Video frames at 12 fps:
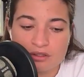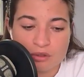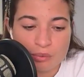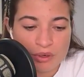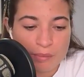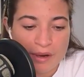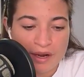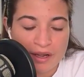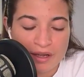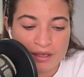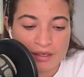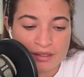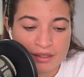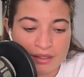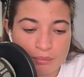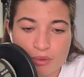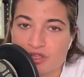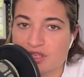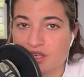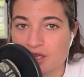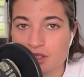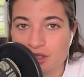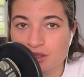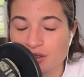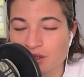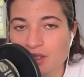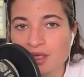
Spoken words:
to prepare a little presentation